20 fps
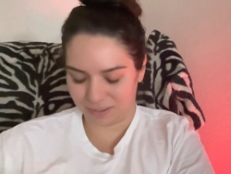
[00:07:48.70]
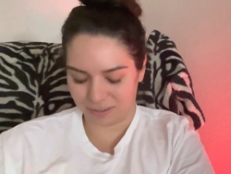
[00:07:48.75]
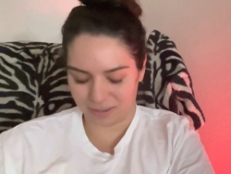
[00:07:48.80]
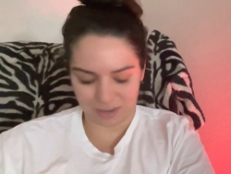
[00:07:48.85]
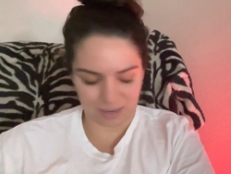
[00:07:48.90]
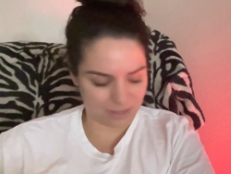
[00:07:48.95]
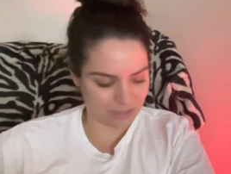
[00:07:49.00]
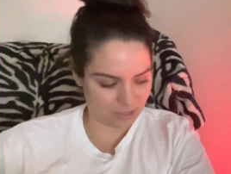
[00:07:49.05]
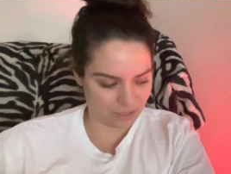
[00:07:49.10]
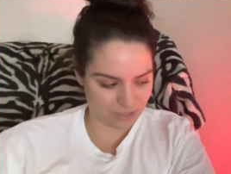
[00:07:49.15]

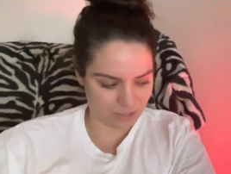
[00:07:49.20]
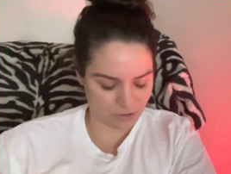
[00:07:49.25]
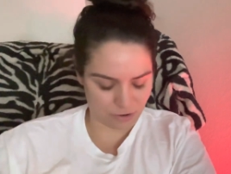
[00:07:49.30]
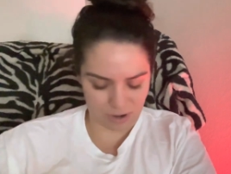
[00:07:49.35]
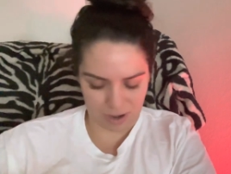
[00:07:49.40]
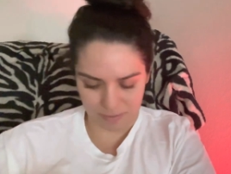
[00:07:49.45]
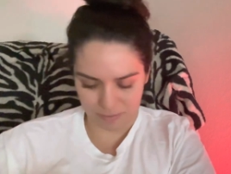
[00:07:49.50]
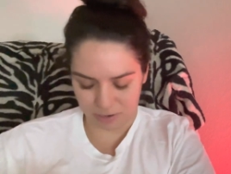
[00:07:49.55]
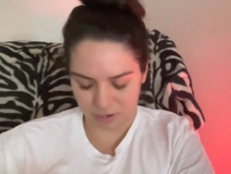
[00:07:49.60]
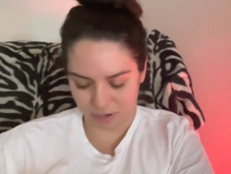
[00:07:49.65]
I just
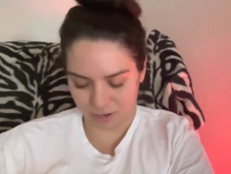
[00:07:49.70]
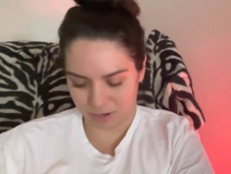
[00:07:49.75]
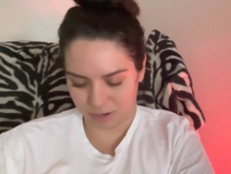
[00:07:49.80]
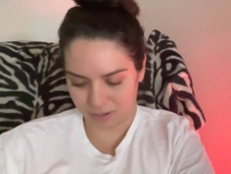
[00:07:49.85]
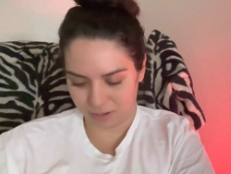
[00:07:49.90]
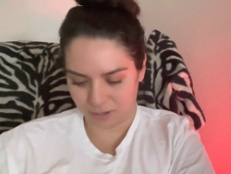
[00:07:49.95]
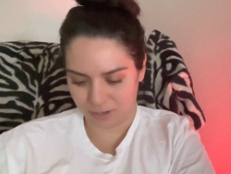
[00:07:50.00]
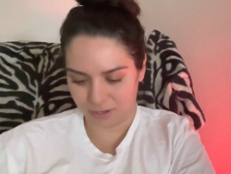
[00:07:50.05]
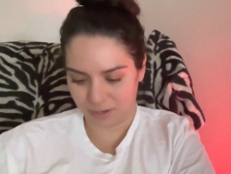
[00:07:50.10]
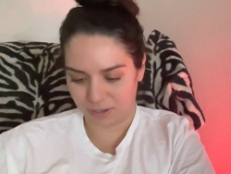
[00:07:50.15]
grabbed her.
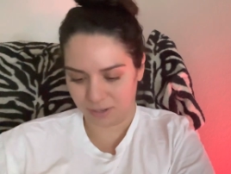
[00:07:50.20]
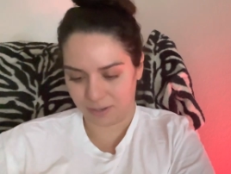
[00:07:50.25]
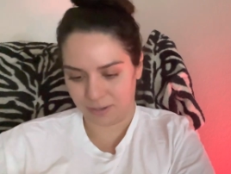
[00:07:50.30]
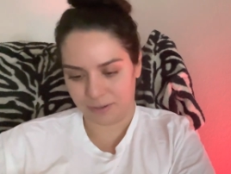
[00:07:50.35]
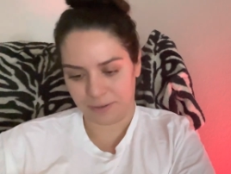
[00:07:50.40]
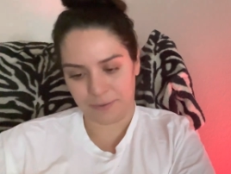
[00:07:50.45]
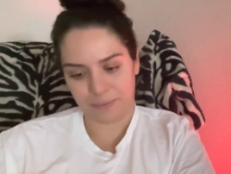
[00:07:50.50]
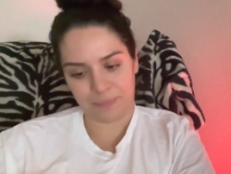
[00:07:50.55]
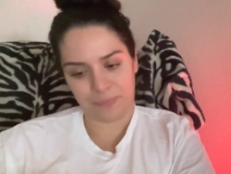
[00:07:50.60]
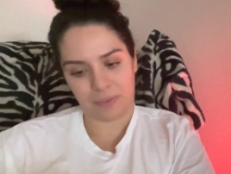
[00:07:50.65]

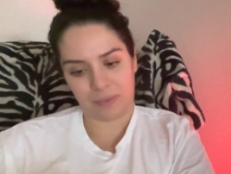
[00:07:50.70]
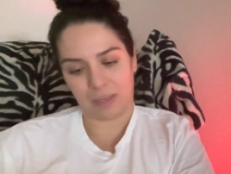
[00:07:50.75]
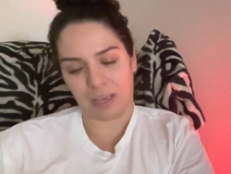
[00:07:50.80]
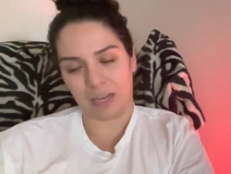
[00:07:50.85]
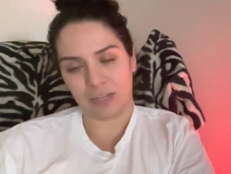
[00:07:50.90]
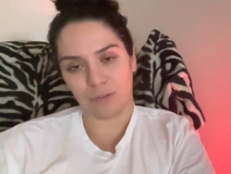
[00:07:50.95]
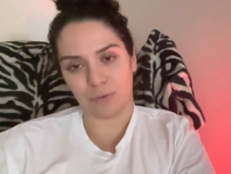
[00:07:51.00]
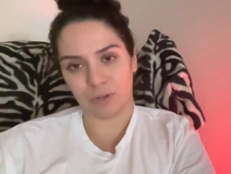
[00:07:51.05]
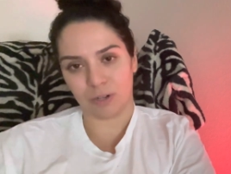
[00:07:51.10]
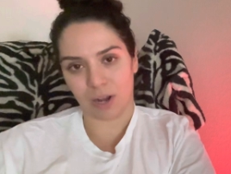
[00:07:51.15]

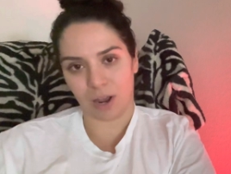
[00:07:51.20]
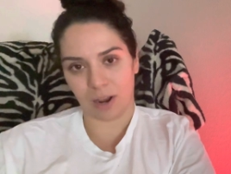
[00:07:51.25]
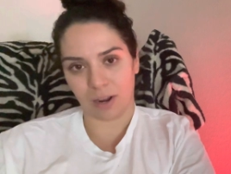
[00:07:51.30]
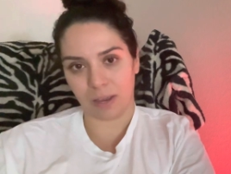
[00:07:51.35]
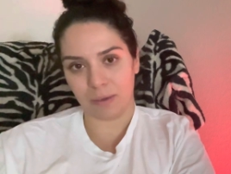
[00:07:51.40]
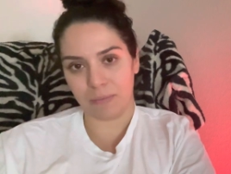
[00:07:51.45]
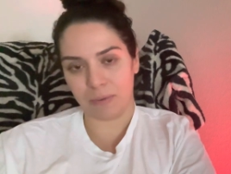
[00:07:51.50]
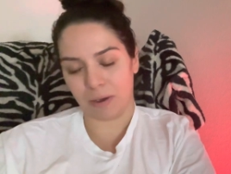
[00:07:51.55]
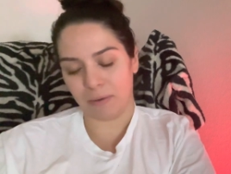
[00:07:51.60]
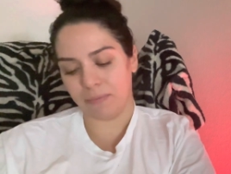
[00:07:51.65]
As we're
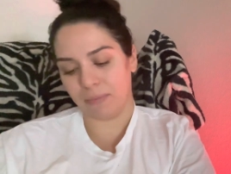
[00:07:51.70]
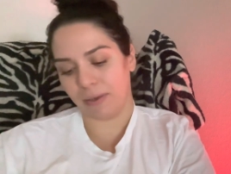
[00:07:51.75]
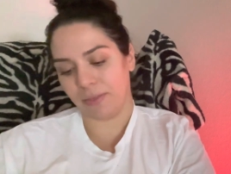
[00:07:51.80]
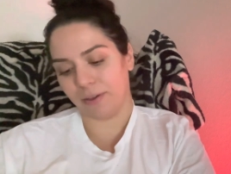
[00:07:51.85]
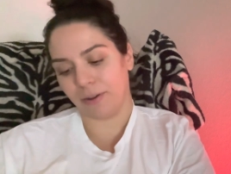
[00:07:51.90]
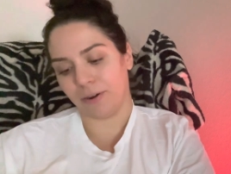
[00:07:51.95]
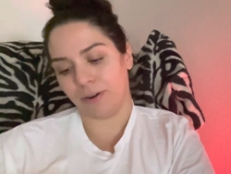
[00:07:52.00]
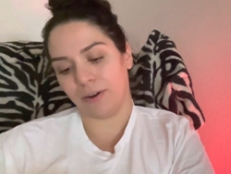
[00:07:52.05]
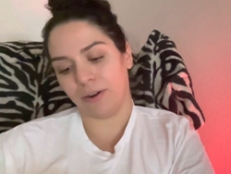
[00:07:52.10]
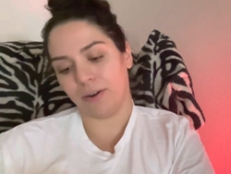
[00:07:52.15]
talking about Mother
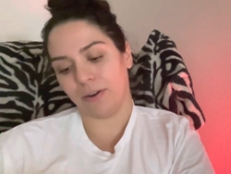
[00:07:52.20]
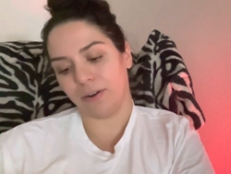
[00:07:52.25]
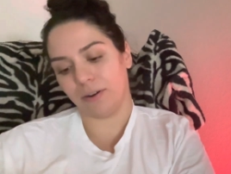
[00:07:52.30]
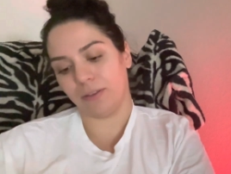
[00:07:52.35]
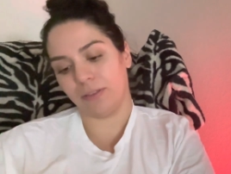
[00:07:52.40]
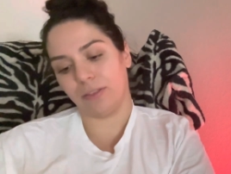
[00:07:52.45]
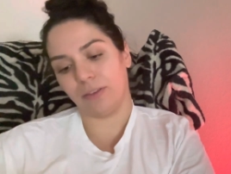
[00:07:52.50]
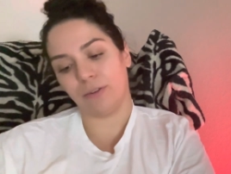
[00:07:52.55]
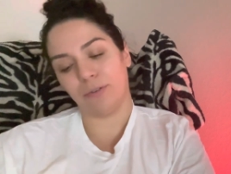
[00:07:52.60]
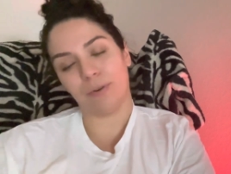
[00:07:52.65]

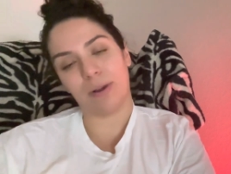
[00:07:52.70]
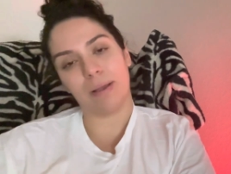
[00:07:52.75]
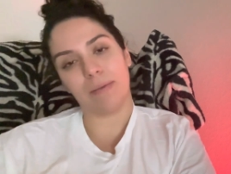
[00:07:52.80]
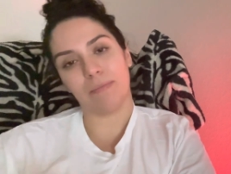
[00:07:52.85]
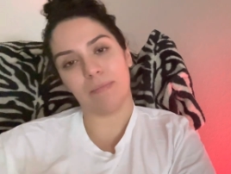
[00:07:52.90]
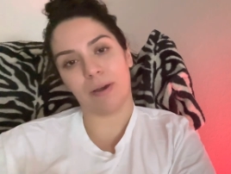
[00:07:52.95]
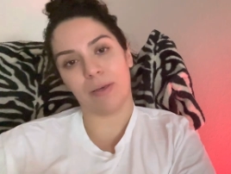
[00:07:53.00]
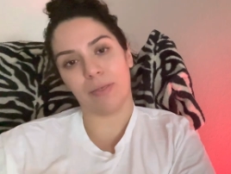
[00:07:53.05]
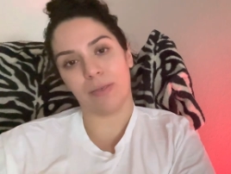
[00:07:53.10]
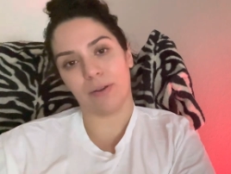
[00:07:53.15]
Earth, the Great
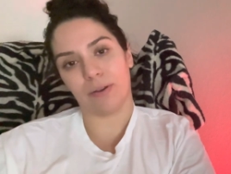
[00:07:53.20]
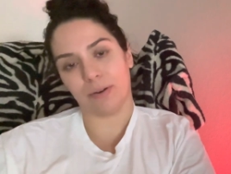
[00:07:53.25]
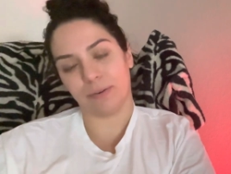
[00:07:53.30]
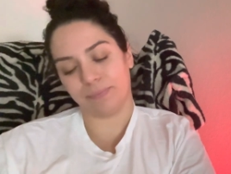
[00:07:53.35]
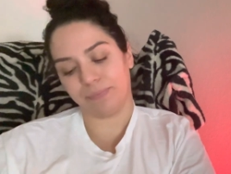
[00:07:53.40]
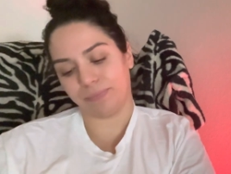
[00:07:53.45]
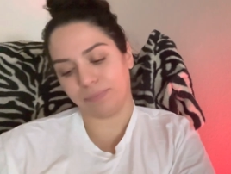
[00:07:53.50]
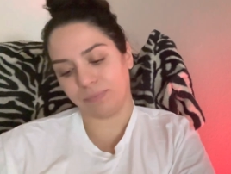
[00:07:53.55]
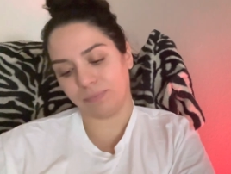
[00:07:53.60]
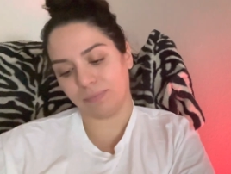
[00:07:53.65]
Mother,